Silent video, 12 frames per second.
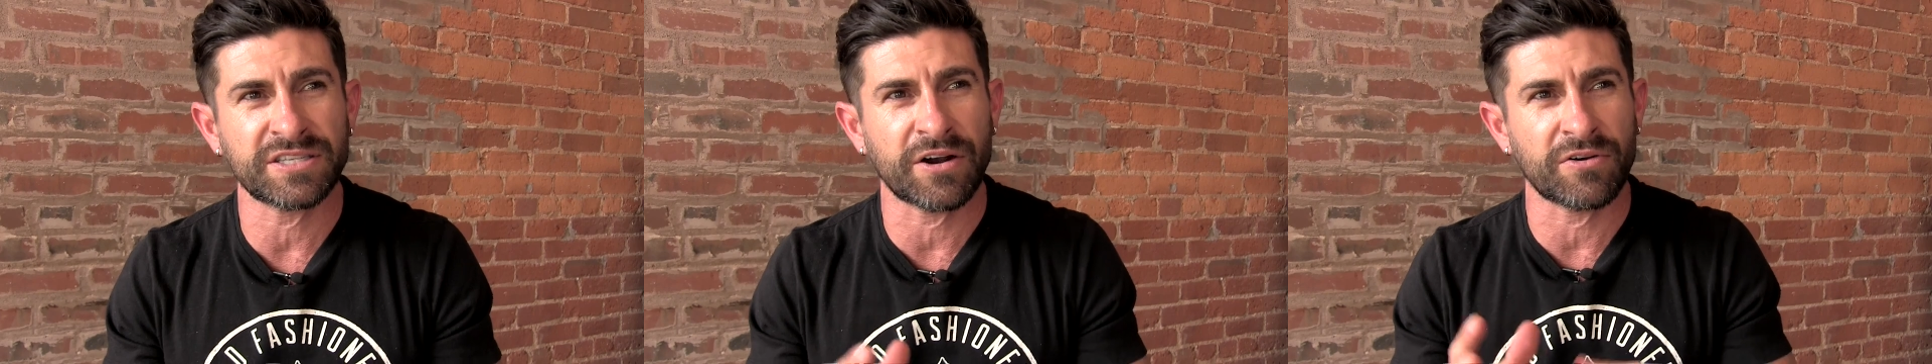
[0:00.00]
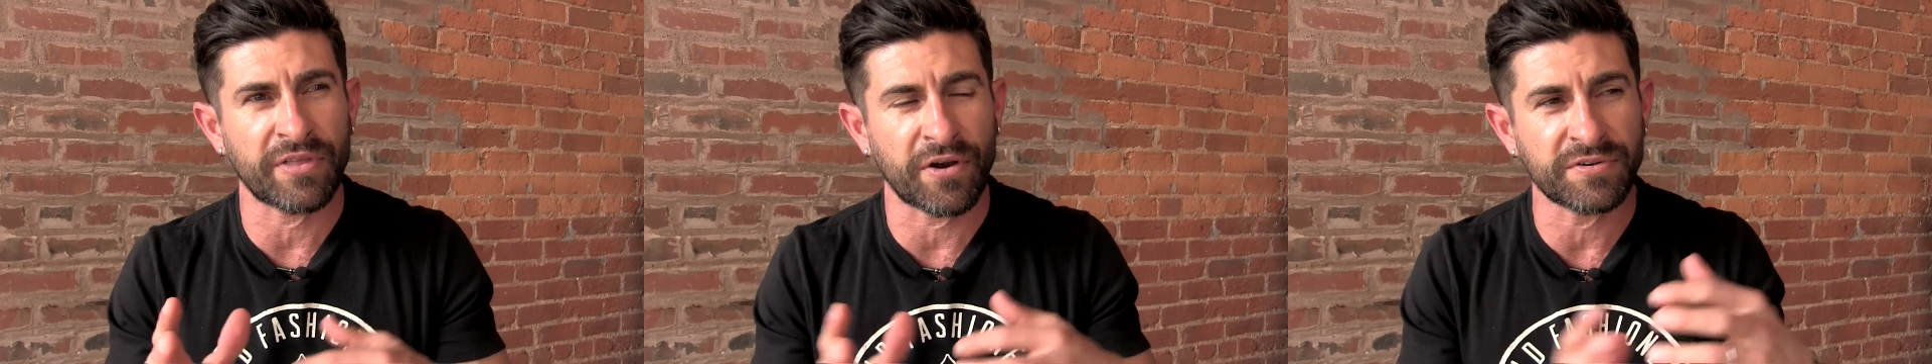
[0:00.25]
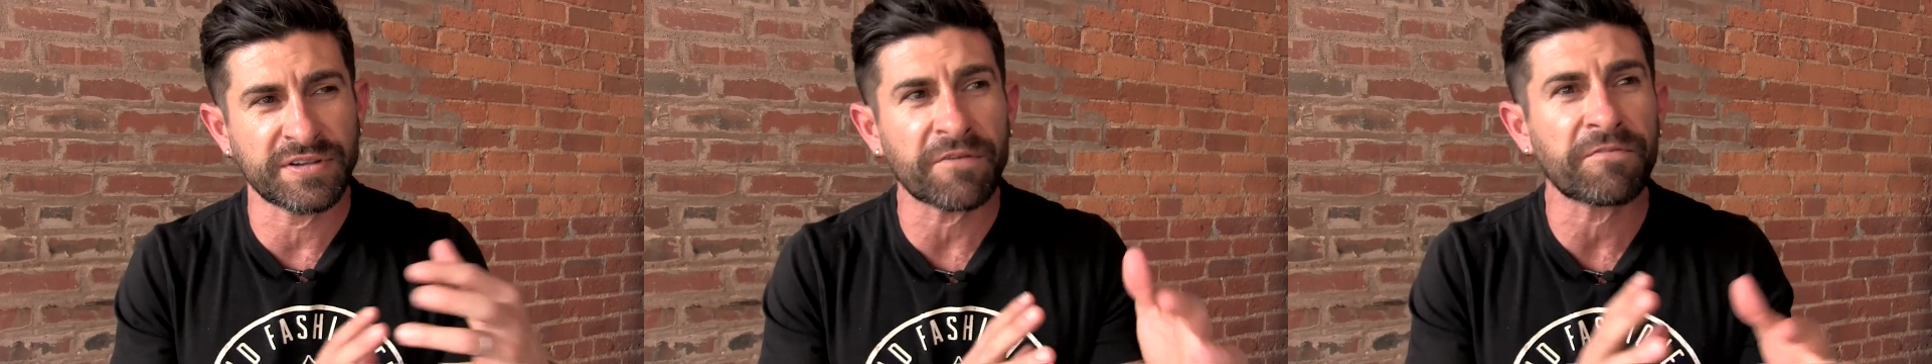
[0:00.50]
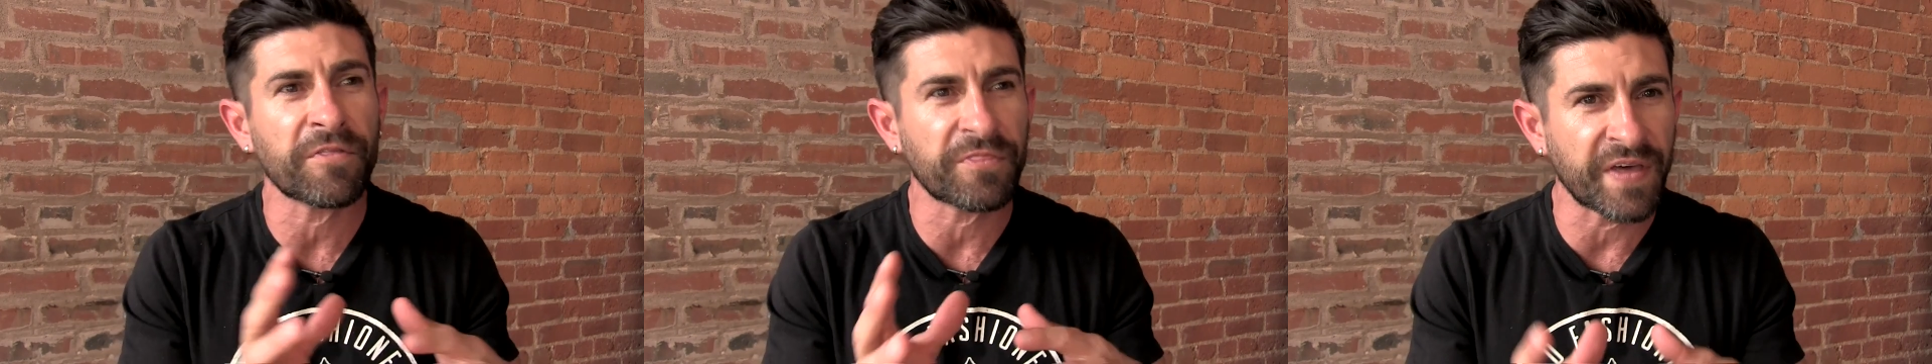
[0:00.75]
there there are
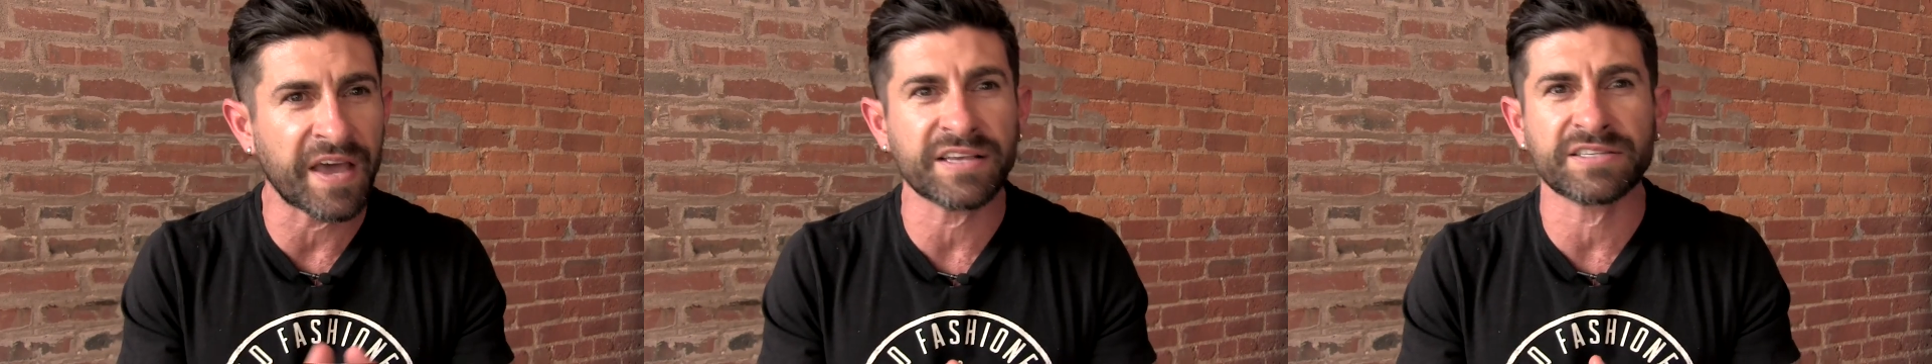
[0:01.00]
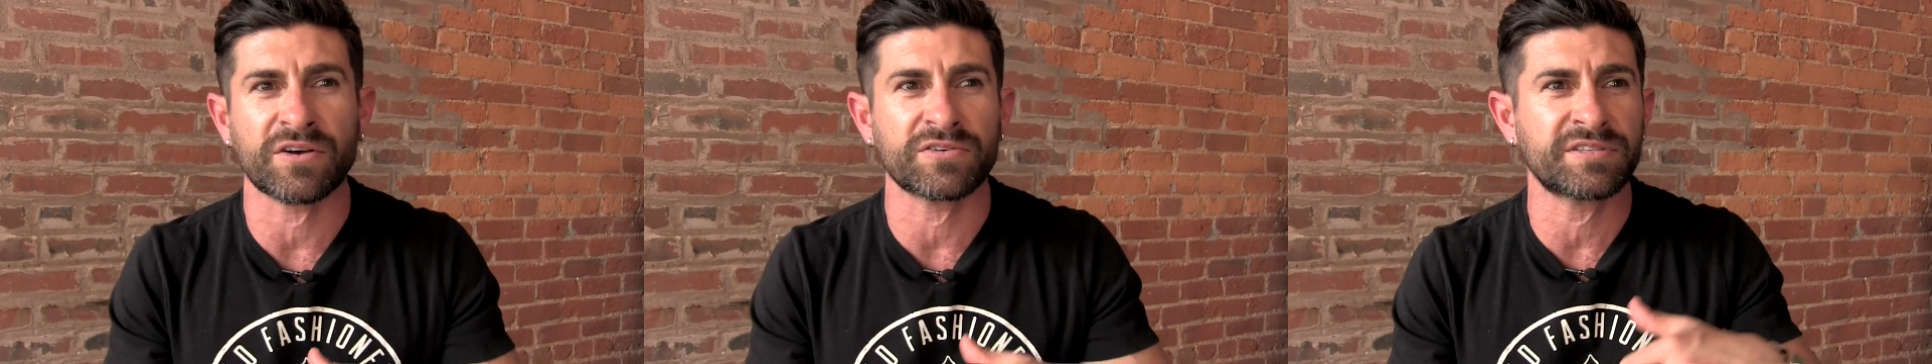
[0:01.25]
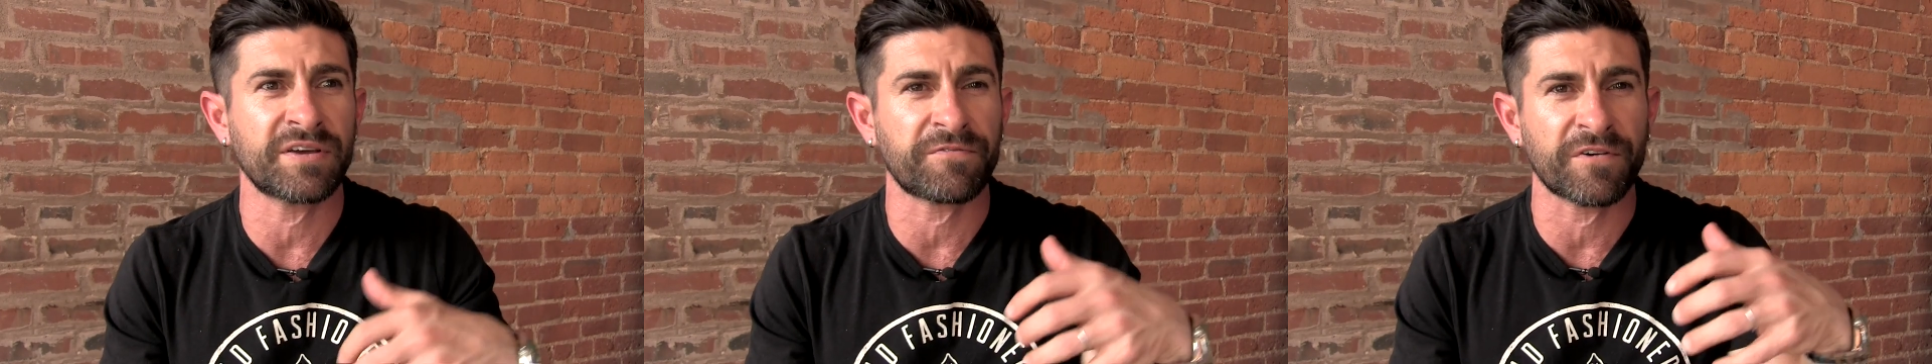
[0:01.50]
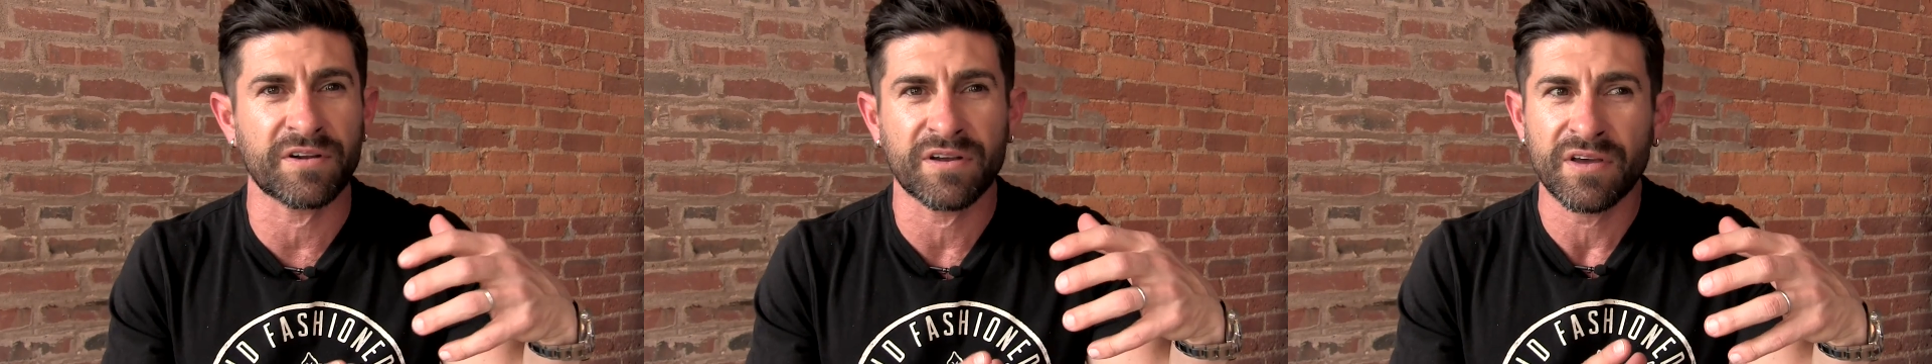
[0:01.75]
different things. There's
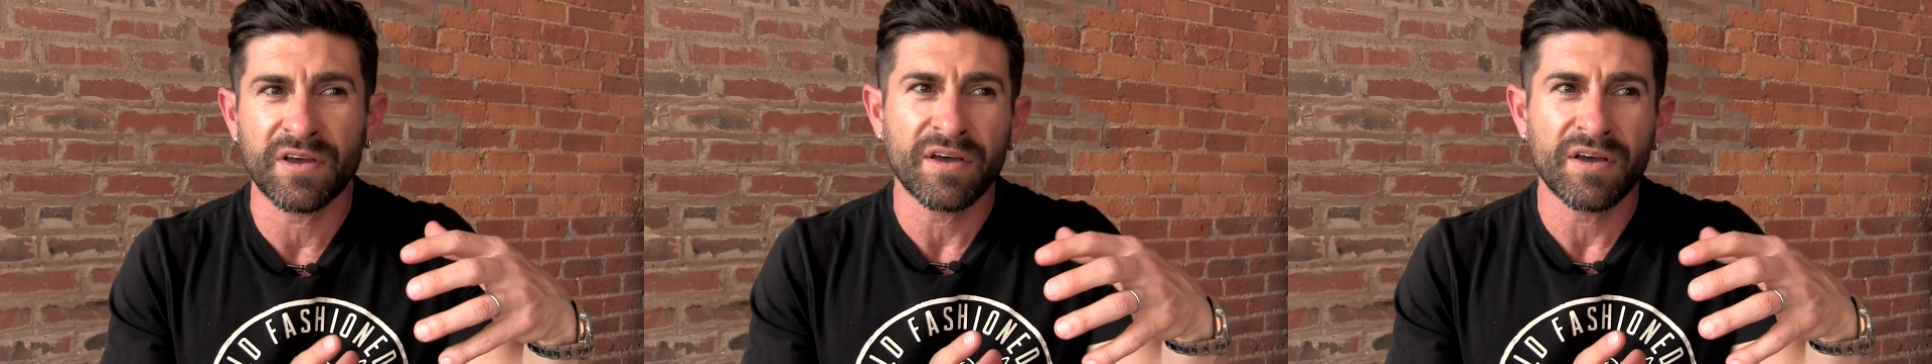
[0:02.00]
different.